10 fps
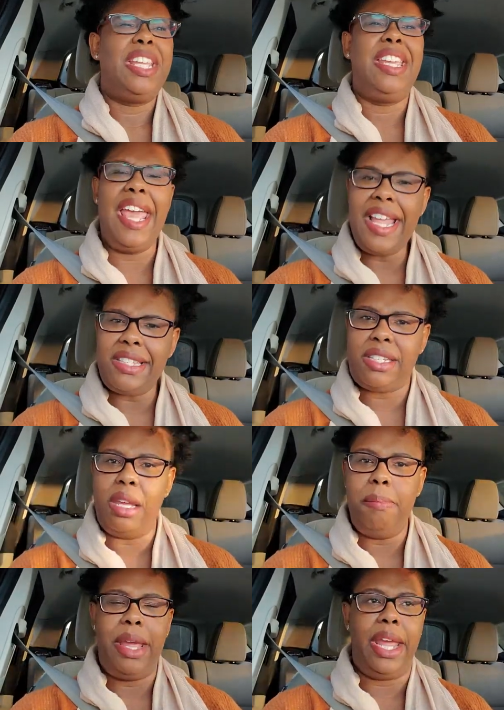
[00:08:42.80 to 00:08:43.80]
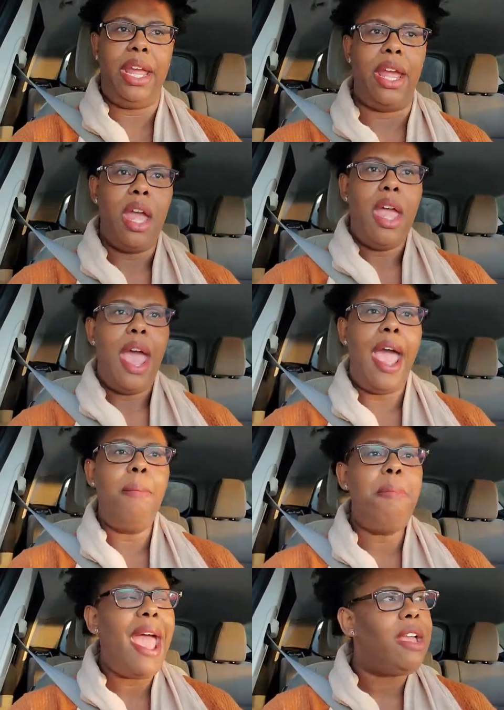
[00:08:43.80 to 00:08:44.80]
get to me
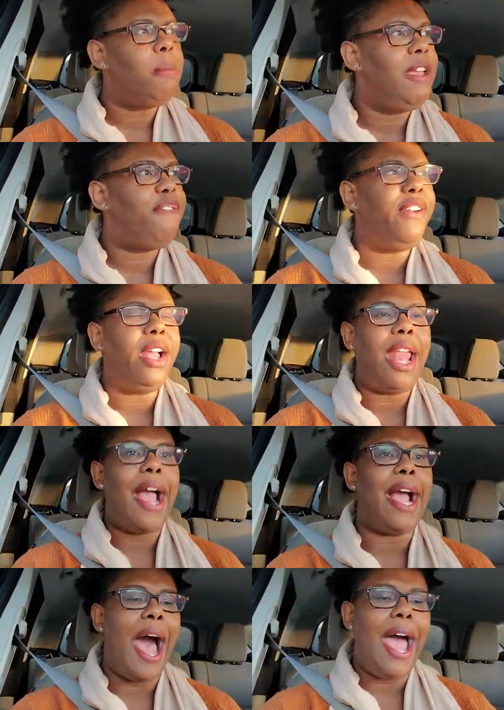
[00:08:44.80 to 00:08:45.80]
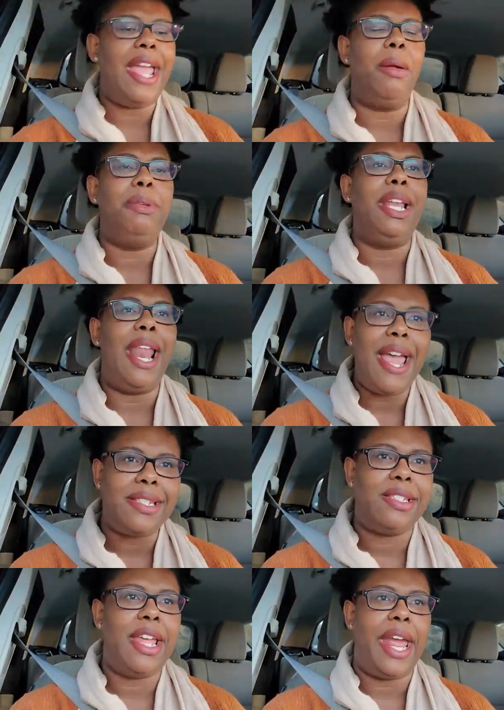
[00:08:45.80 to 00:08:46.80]
and make me feel like I am
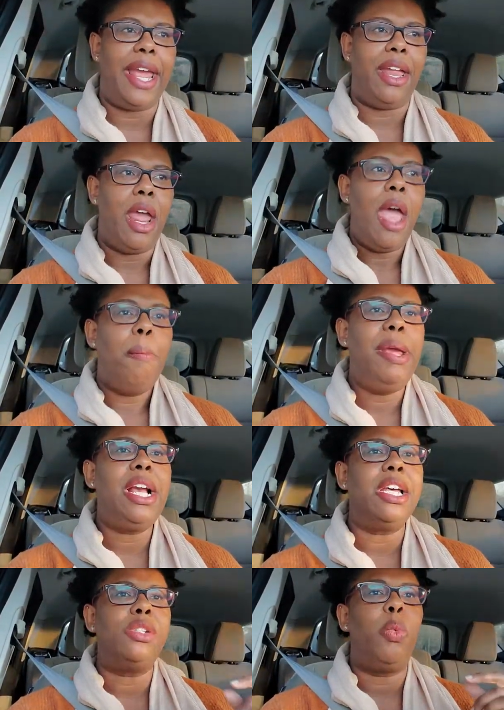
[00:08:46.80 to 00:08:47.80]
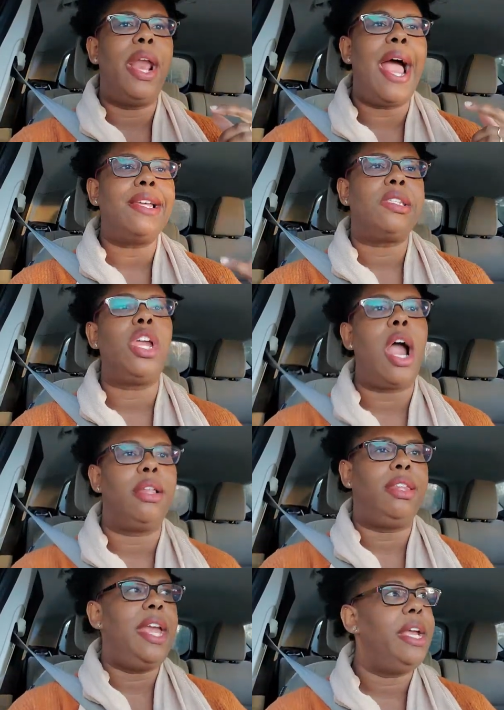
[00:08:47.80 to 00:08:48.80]
less than. Because when I start
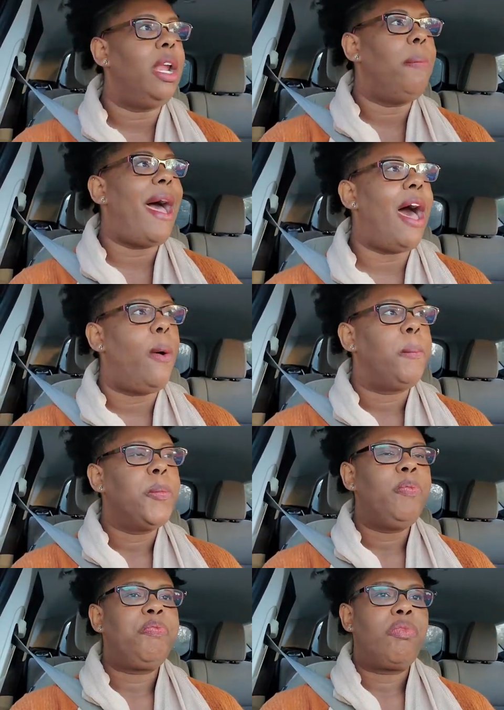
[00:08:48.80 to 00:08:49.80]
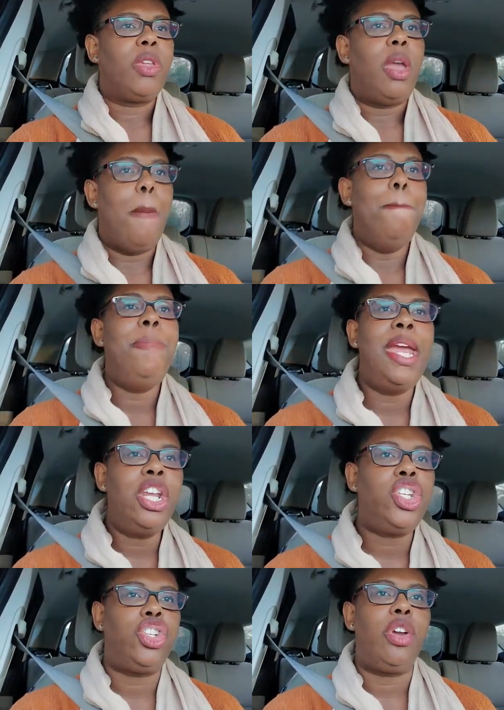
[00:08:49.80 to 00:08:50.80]
thinking about
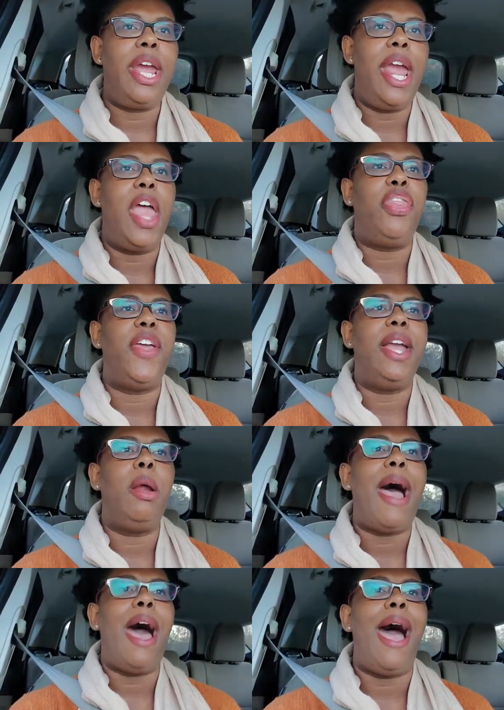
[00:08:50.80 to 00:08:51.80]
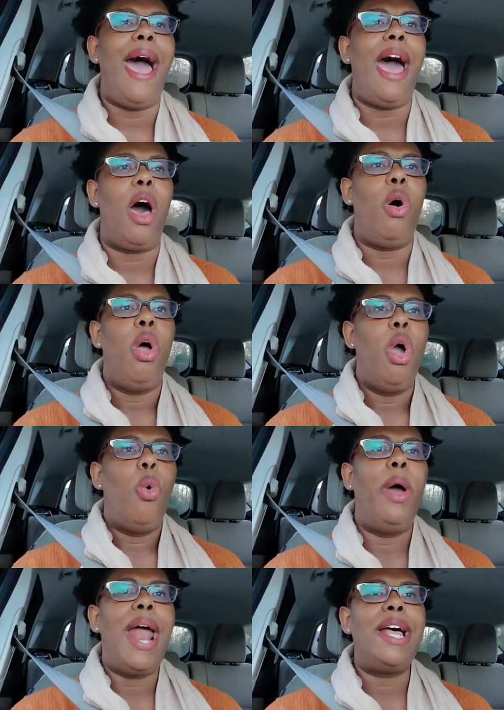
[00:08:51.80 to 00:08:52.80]
ministry and thinking about how
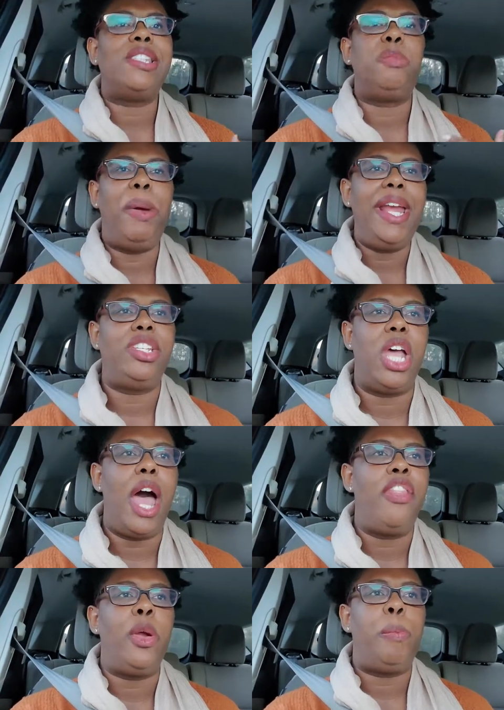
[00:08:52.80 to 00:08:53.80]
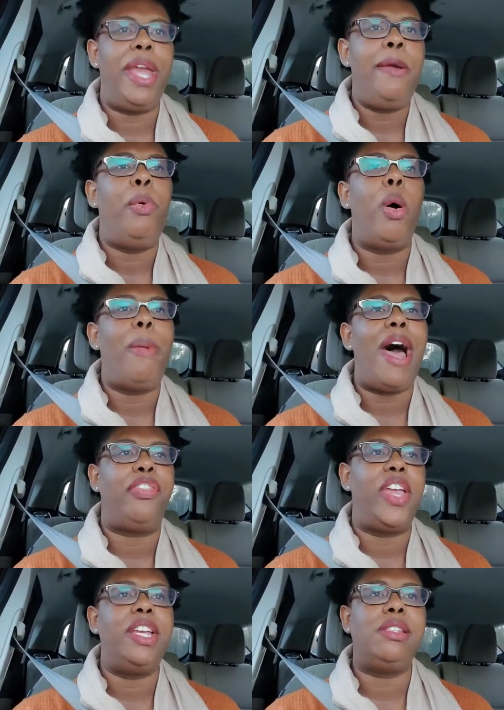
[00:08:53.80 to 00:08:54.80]
when I speak to other people
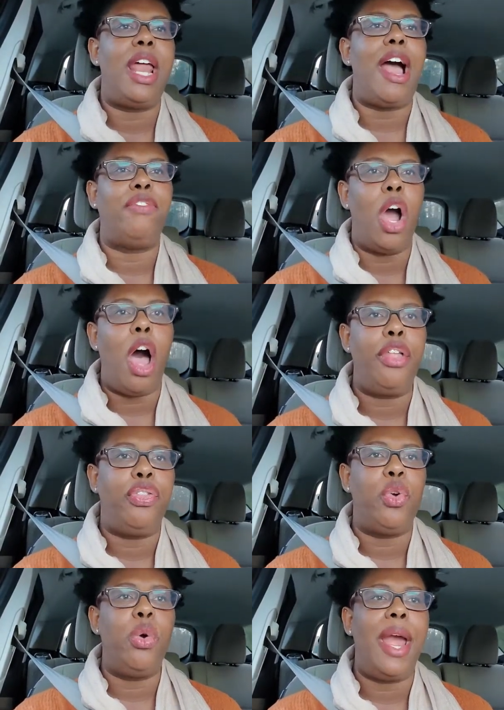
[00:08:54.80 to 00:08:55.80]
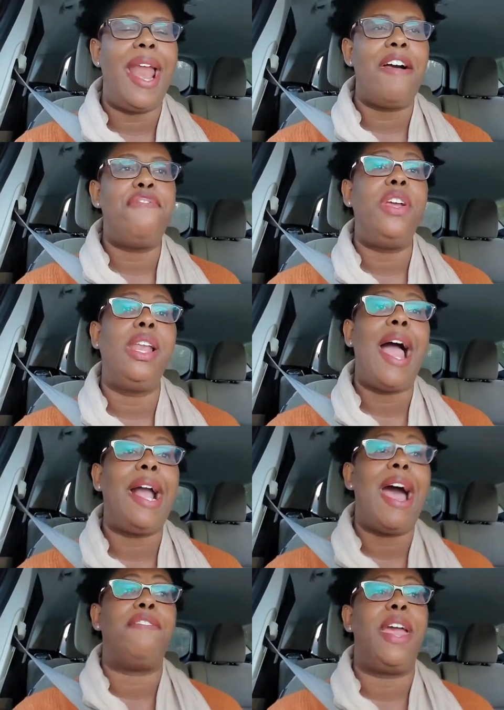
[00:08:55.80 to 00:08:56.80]
about things that I've gone through and I feel like
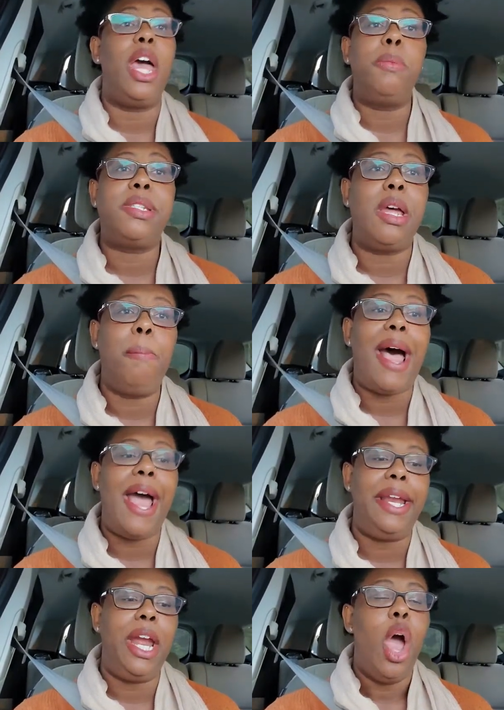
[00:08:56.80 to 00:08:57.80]
I've helped somebody,